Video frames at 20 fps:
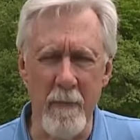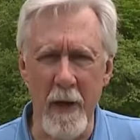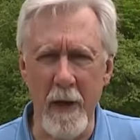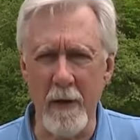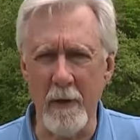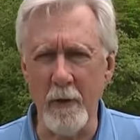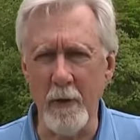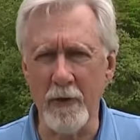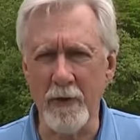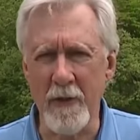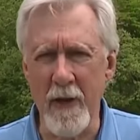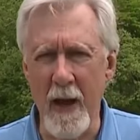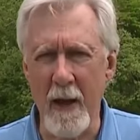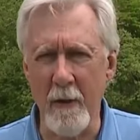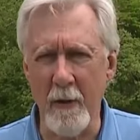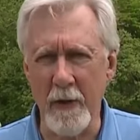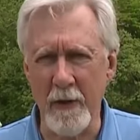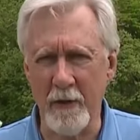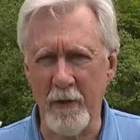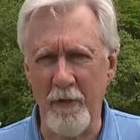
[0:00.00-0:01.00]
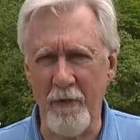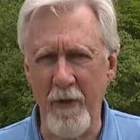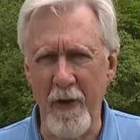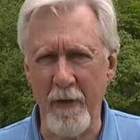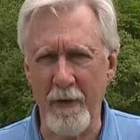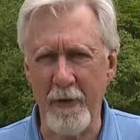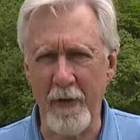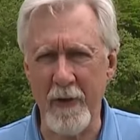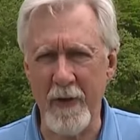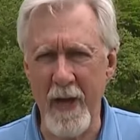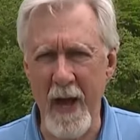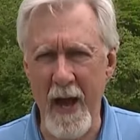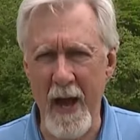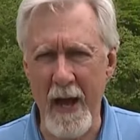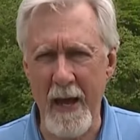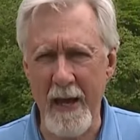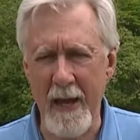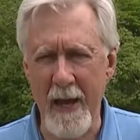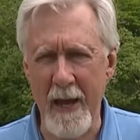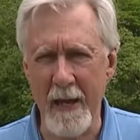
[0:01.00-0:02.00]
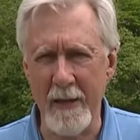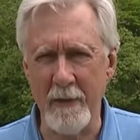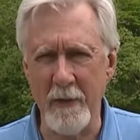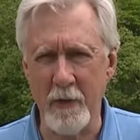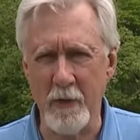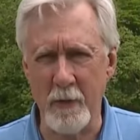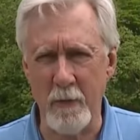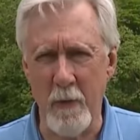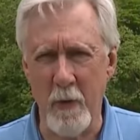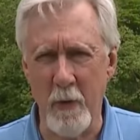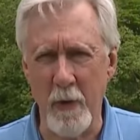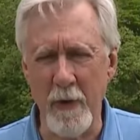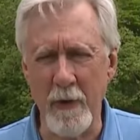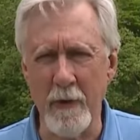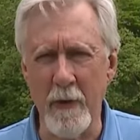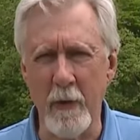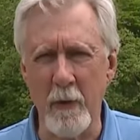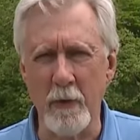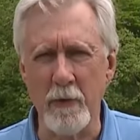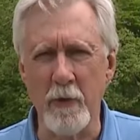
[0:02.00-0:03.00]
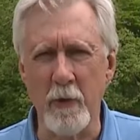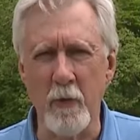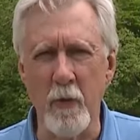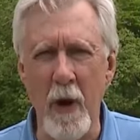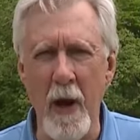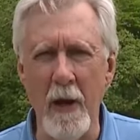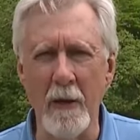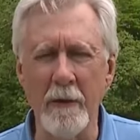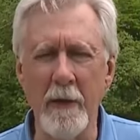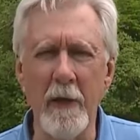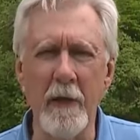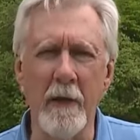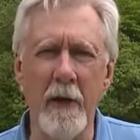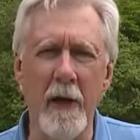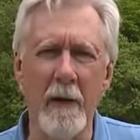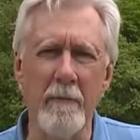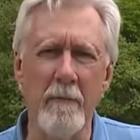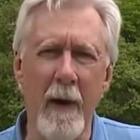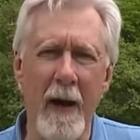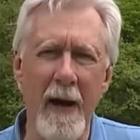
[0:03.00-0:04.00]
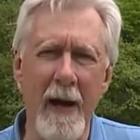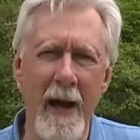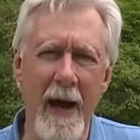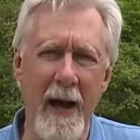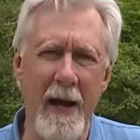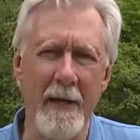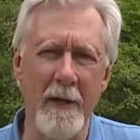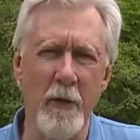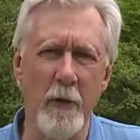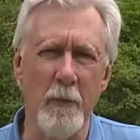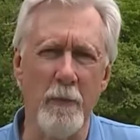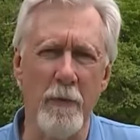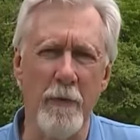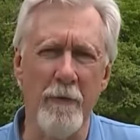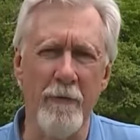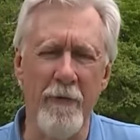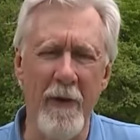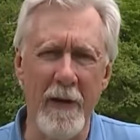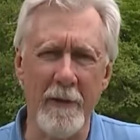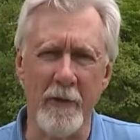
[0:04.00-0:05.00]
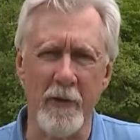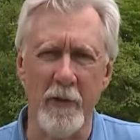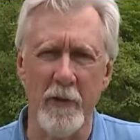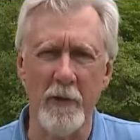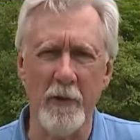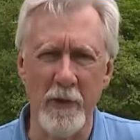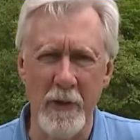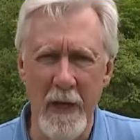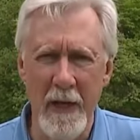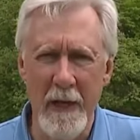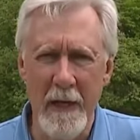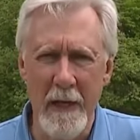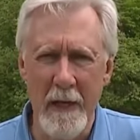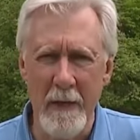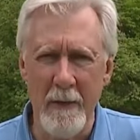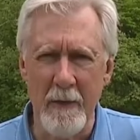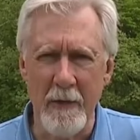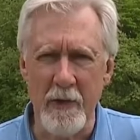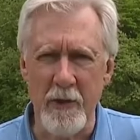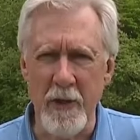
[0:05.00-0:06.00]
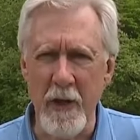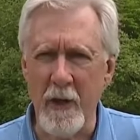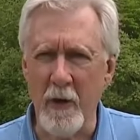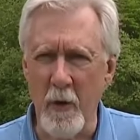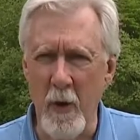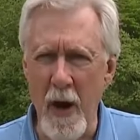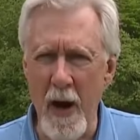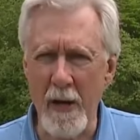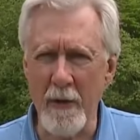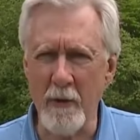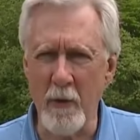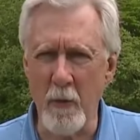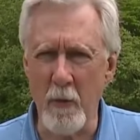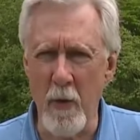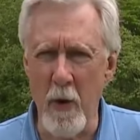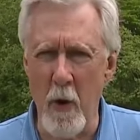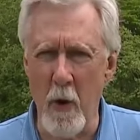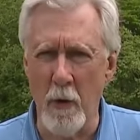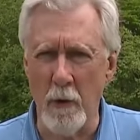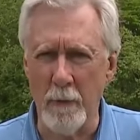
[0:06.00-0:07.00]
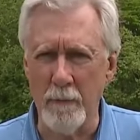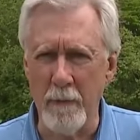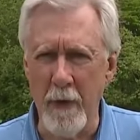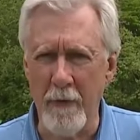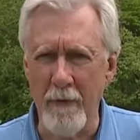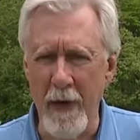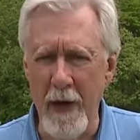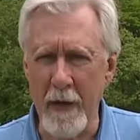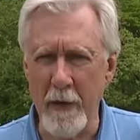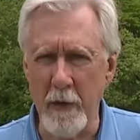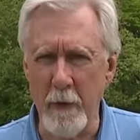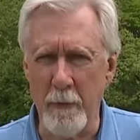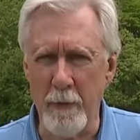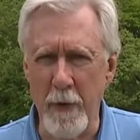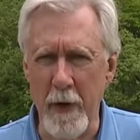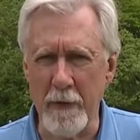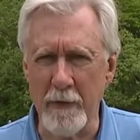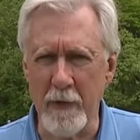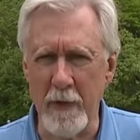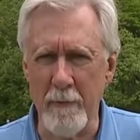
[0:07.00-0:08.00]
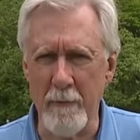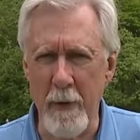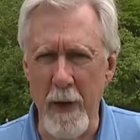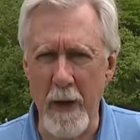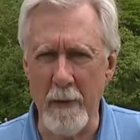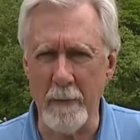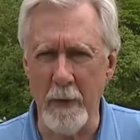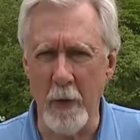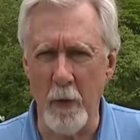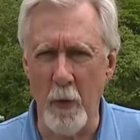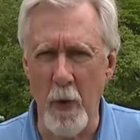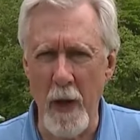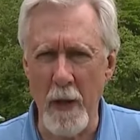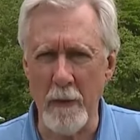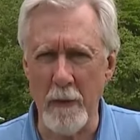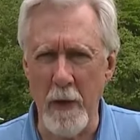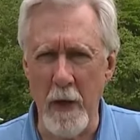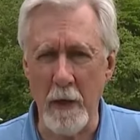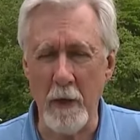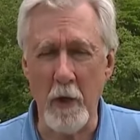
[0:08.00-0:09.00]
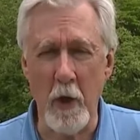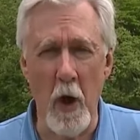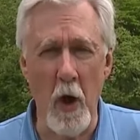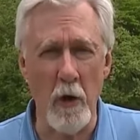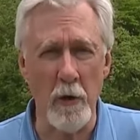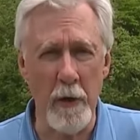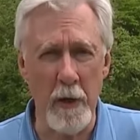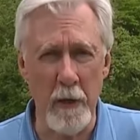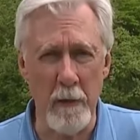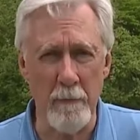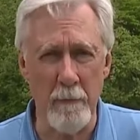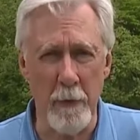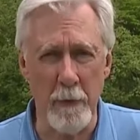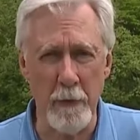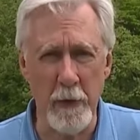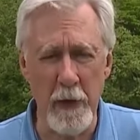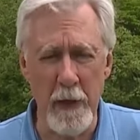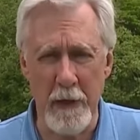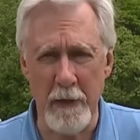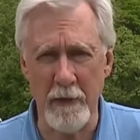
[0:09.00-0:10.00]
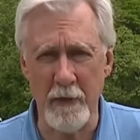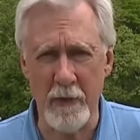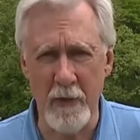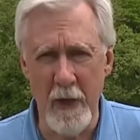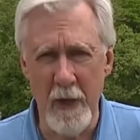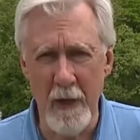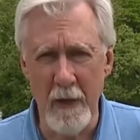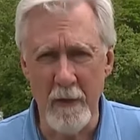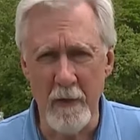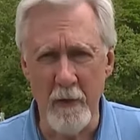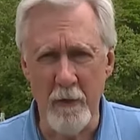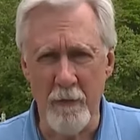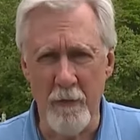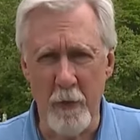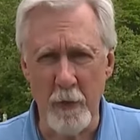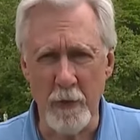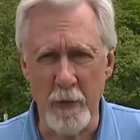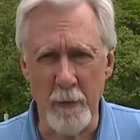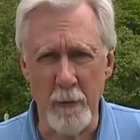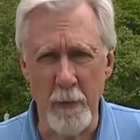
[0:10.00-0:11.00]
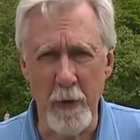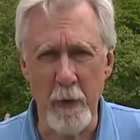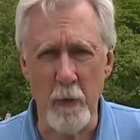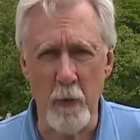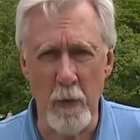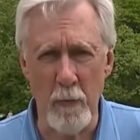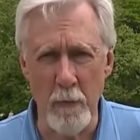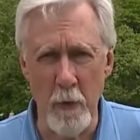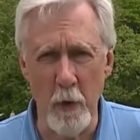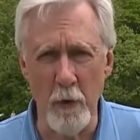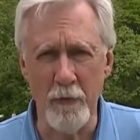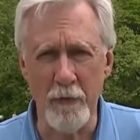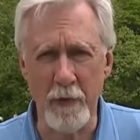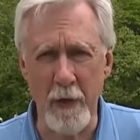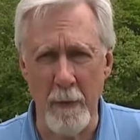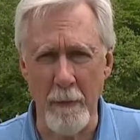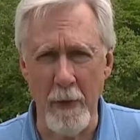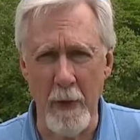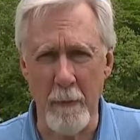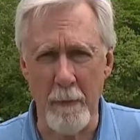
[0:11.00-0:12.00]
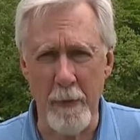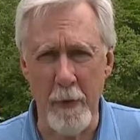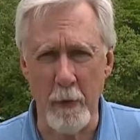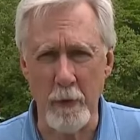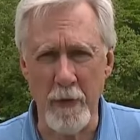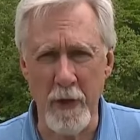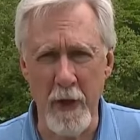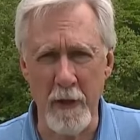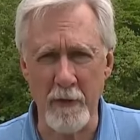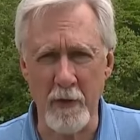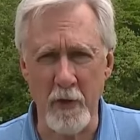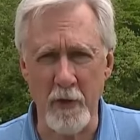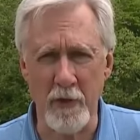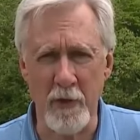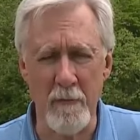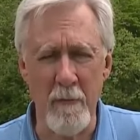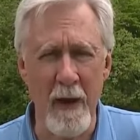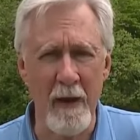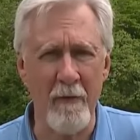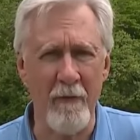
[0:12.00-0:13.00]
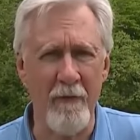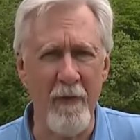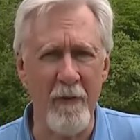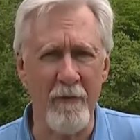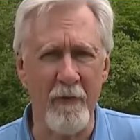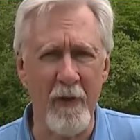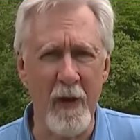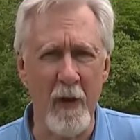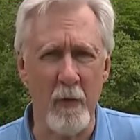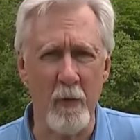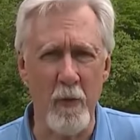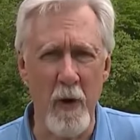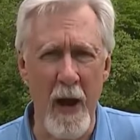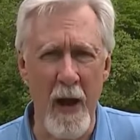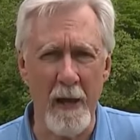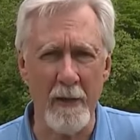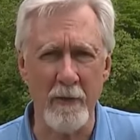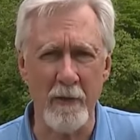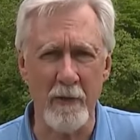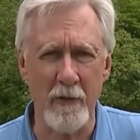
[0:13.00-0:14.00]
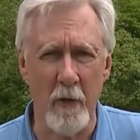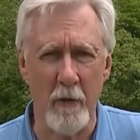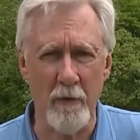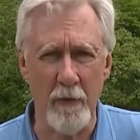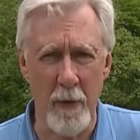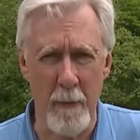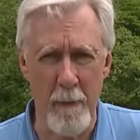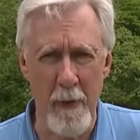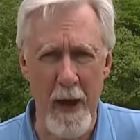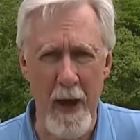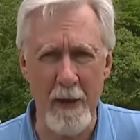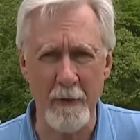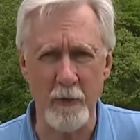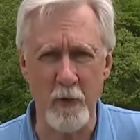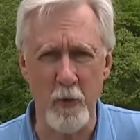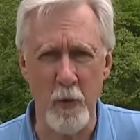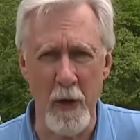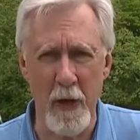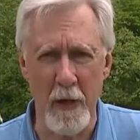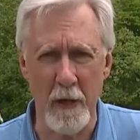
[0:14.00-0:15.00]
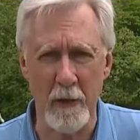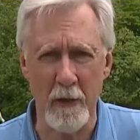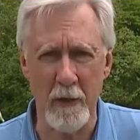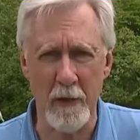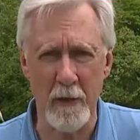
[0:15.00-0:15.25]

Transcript: Meadow is now in its fifth day, and this morning there was a rally led by IU professors, which decried the role of IU President Pamela Whitten in calling in police to forcibly remove some of the protesters and make 50 arrests over the past week.